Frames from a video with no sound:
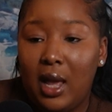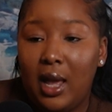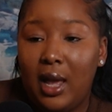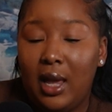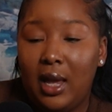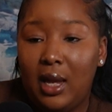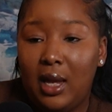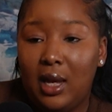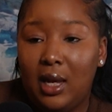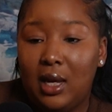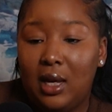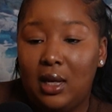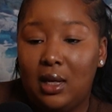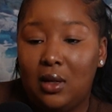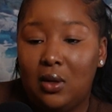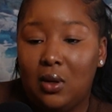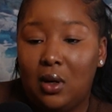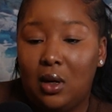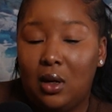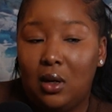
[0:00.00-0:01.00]

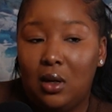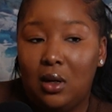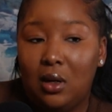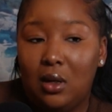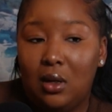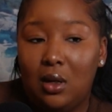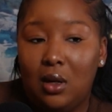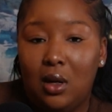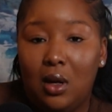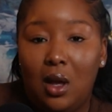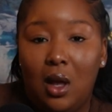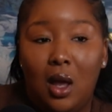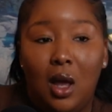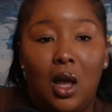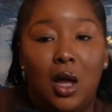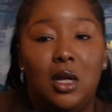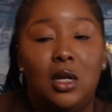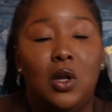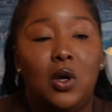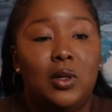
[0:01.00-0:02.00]
and
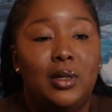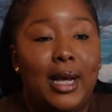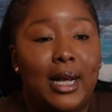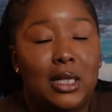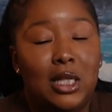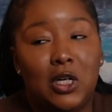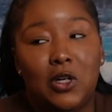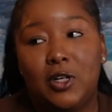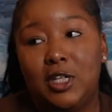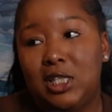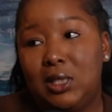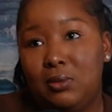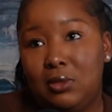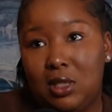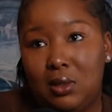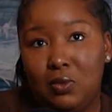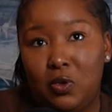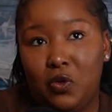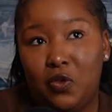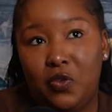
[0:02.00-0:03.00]
no, not the
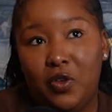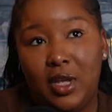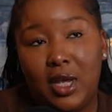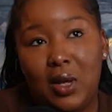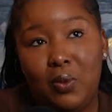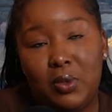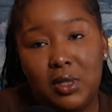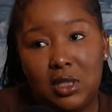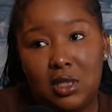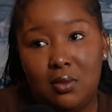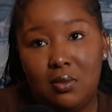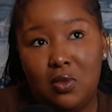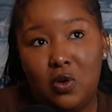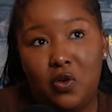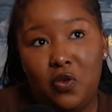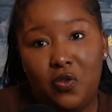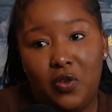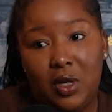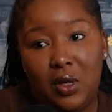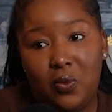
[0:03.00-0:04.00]
Christmas movie. It was the
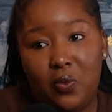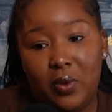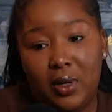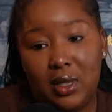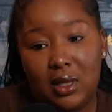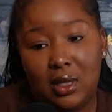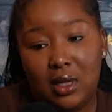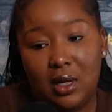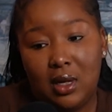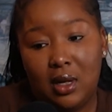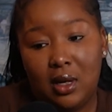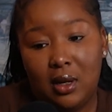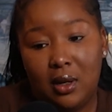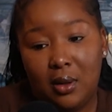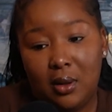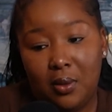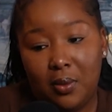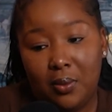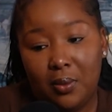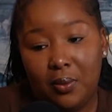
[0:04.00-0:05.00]
movie with
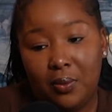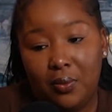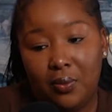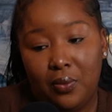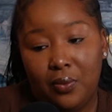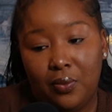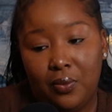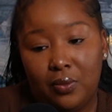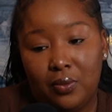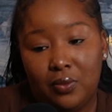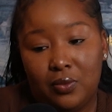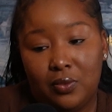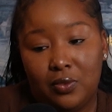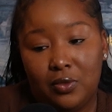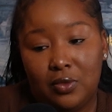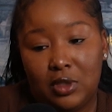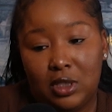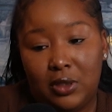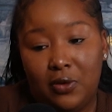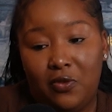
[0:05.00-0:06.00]
Vivica
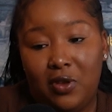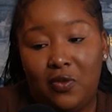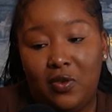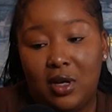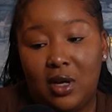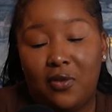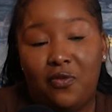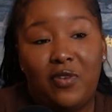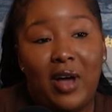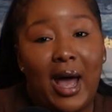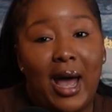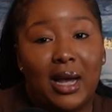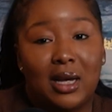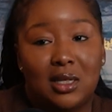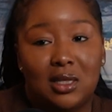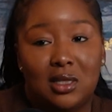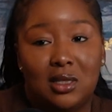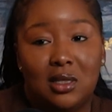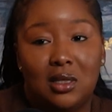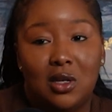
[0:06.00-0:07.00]

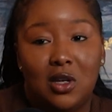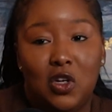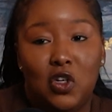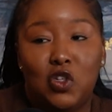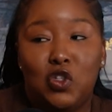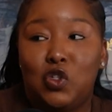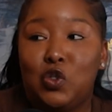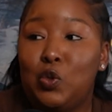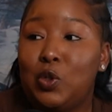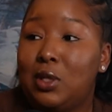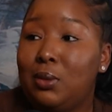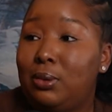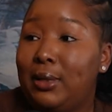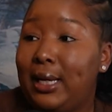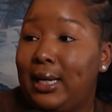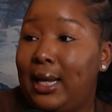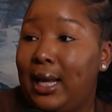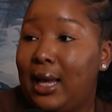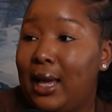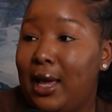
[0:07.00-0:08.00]
Fox. Two can play
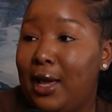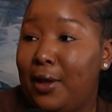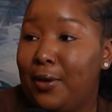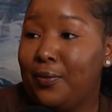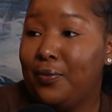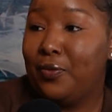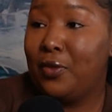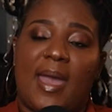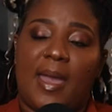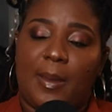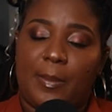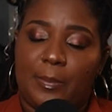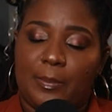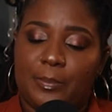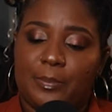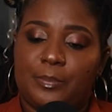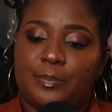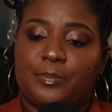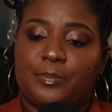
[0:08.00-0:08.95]
that game. And